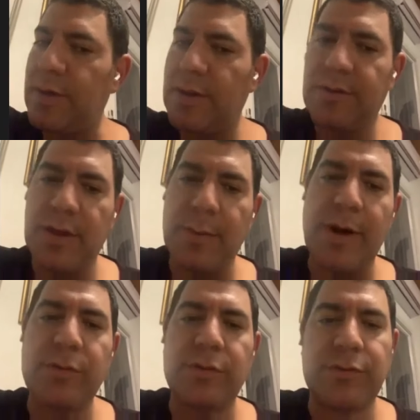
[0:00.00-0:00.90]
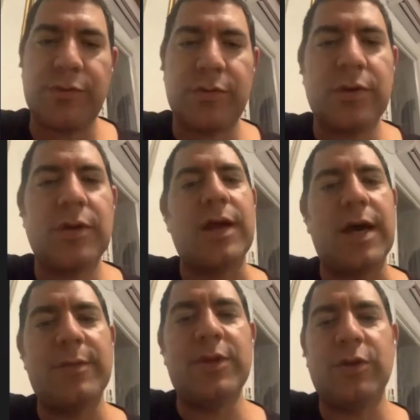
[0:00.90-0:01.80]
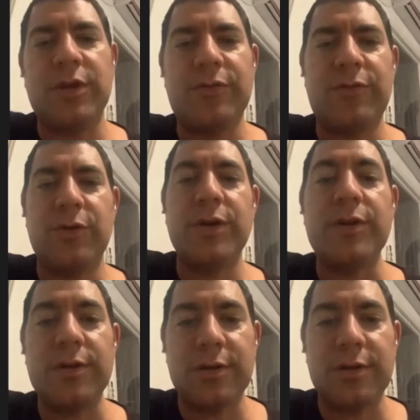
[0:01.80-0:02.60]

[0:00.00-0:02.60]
That's the amount of amniotic fluid